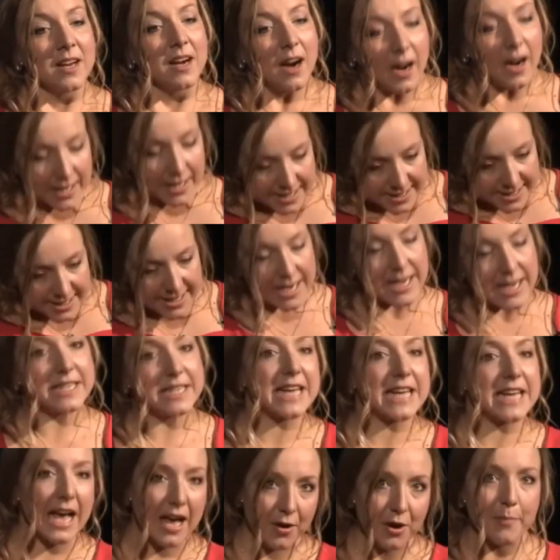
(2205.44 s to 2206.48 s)
I skied
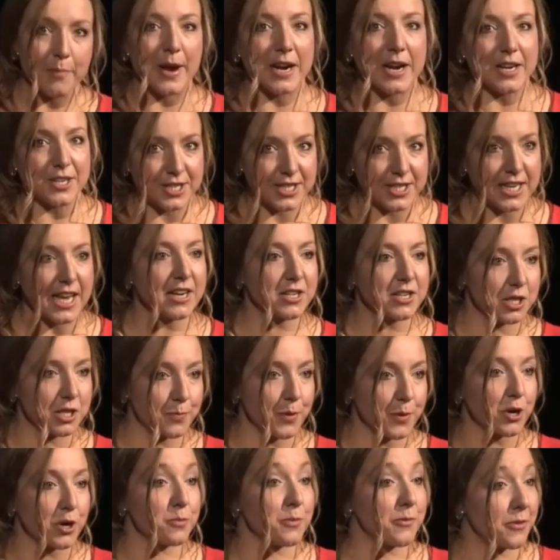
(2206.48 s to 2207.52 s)
down. I managed to get to the
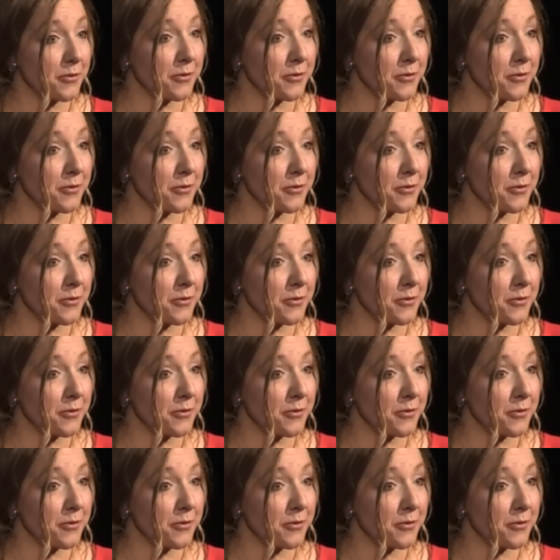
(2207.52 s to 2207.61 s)
bottom of